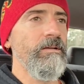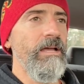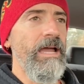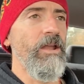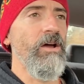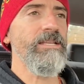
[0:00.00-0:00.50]

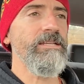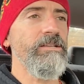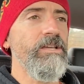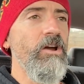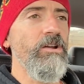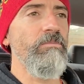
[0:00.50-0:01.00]
and I didn't
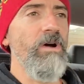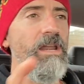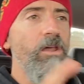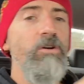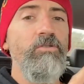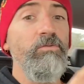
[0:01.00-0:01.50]
go to my
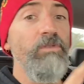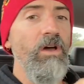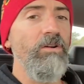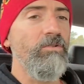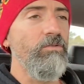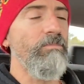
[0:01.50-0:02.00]
local
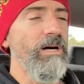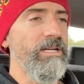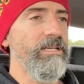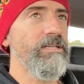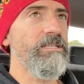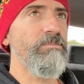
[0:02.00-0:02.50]

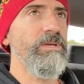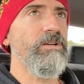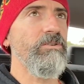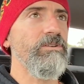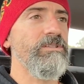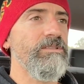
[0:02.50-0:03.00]
Bunnings
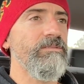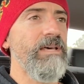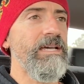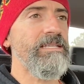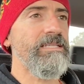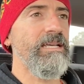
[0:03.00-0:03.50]
because
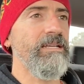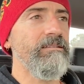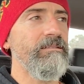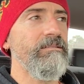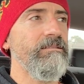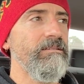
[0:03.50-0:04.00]
they said,
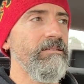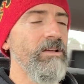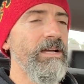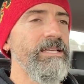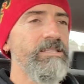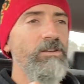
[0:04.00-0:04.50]

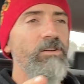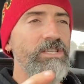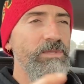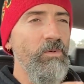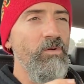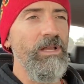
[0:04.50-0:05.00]
my kid's a lot
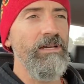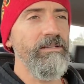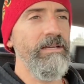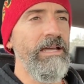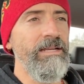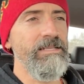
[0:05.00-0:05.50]
smaller,
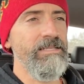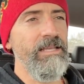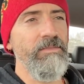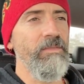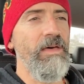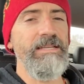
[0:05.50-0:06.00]
and it
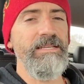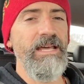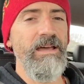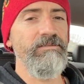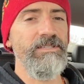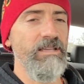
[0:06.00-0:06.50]
said that they didn't
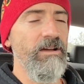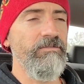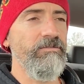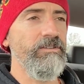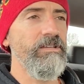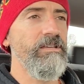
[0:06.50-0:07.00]
have stuff
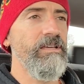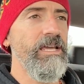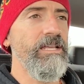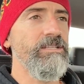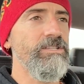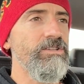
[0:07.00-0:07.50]

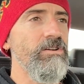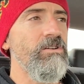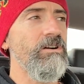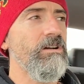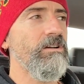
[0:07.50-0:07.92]
in stock.